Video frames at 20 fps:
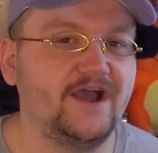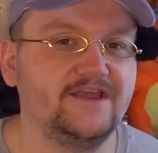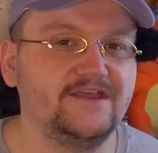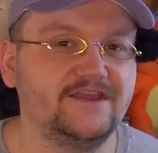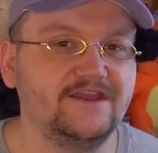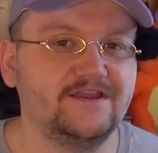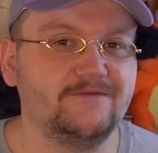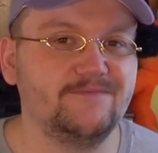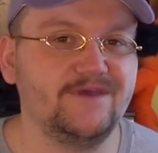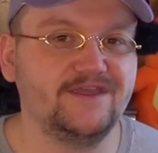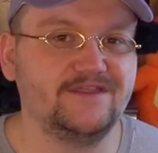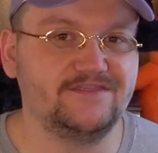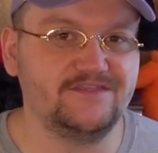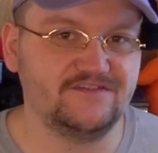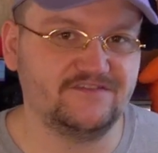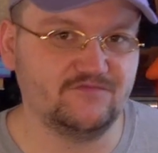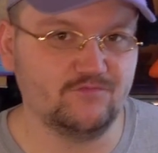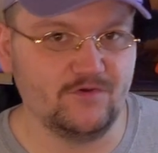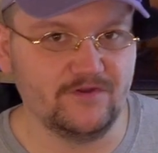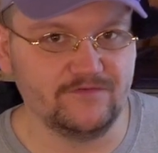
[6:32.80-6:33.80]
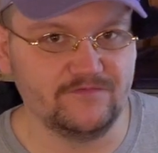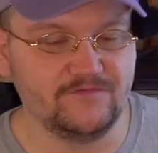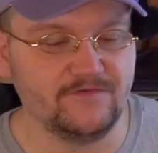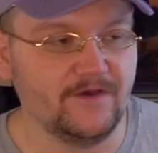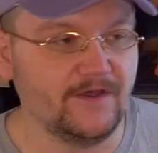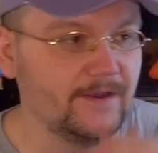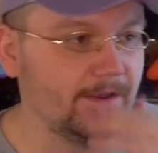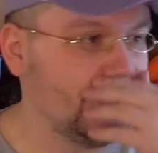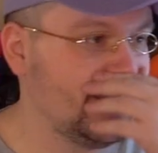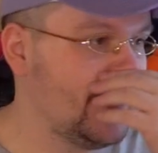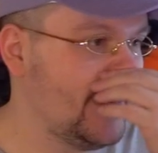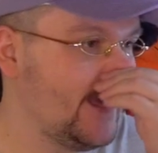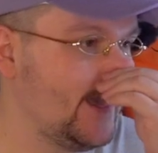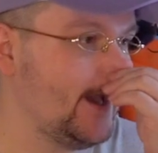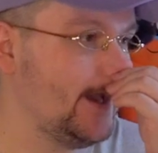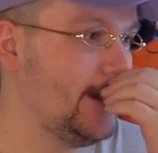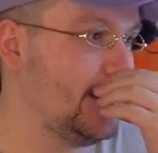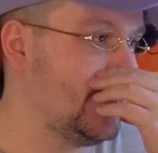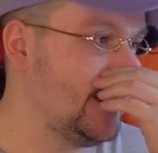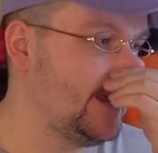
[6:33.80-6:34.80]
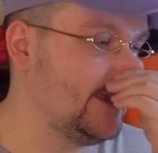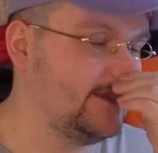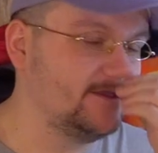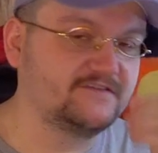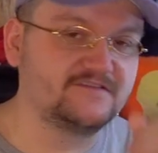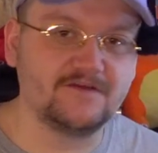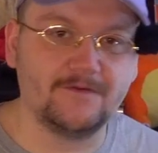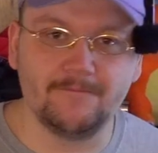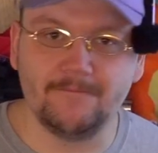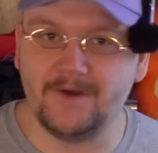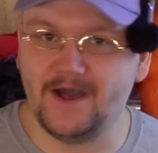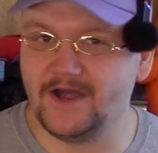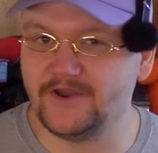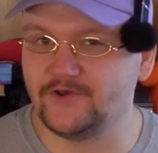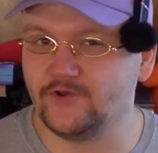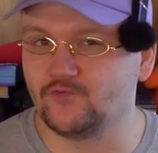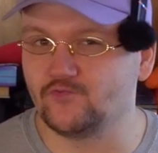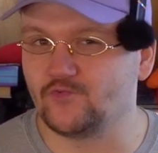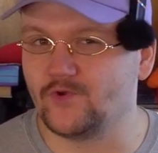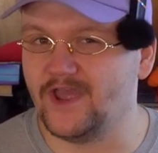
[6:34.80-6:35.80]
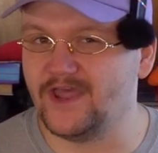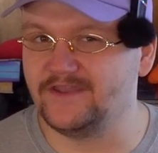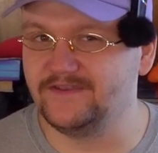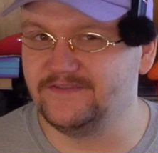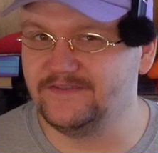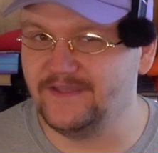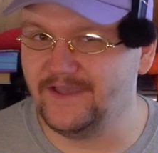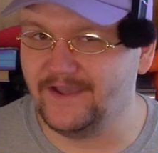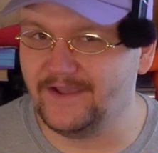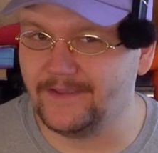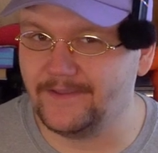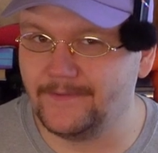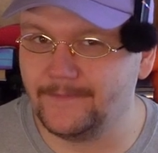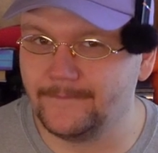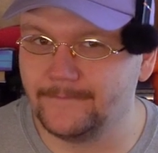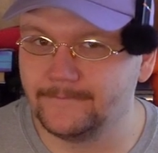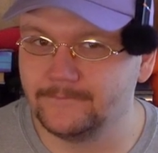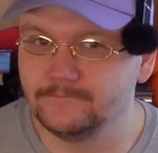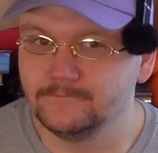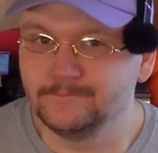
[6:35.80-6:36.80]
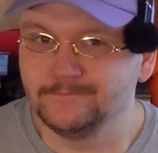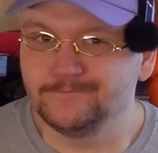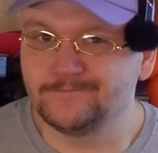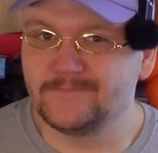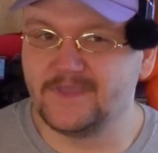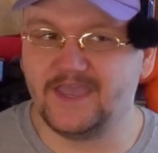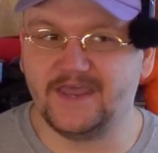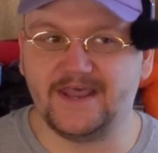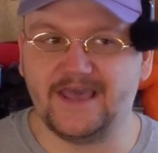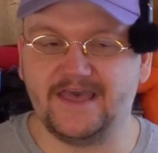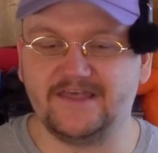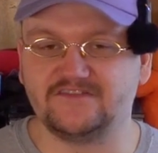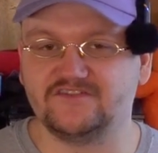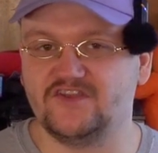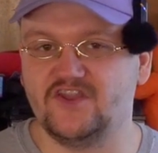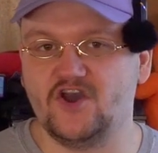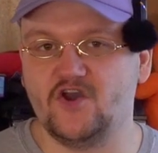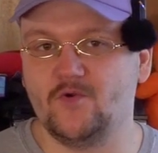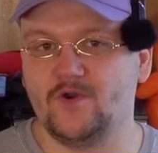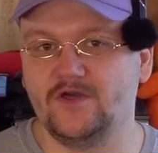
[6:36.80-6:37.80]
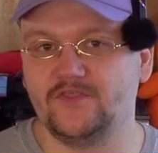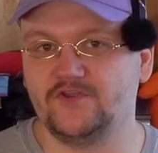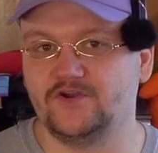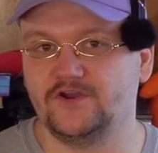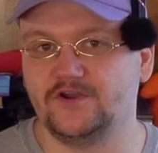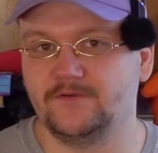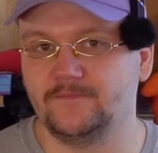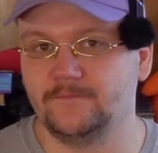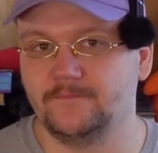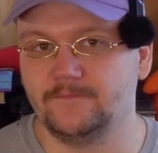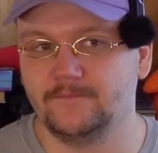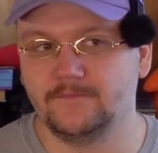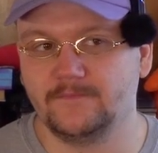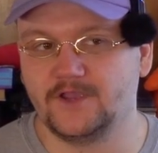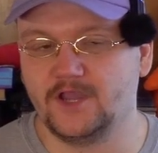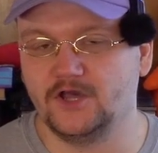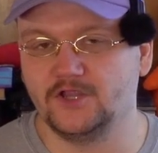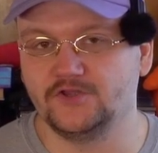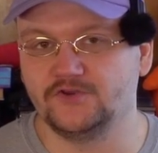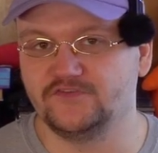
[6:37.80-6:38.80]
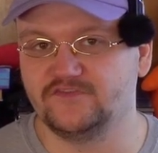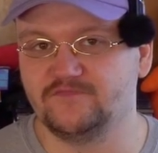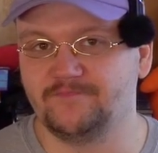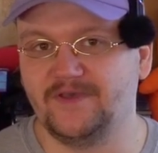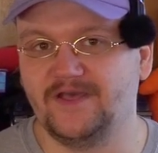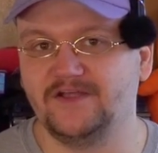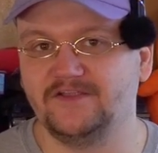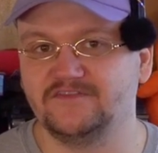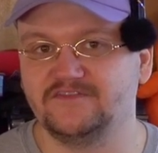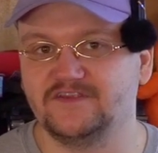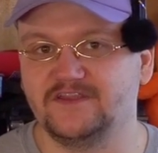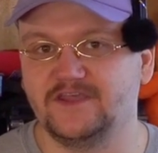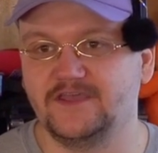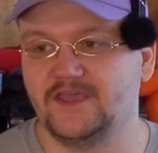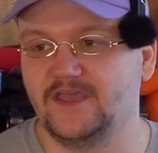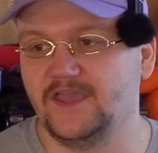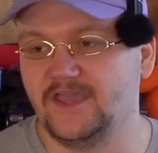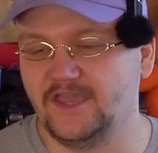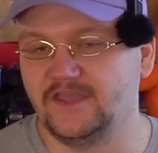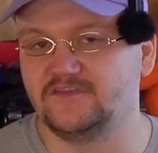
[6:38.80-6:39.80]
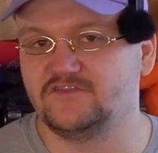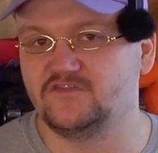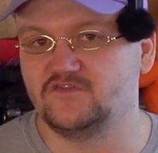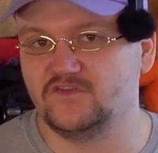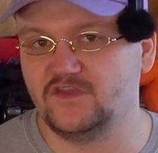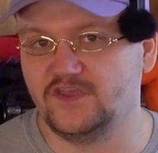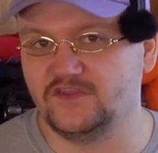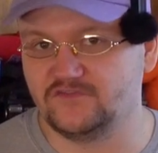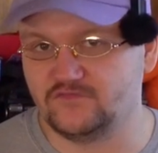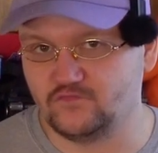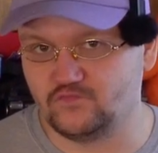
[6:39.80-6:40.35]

are you going to make this one fun? It's a mono red deck. It has no other colored spells in it. It's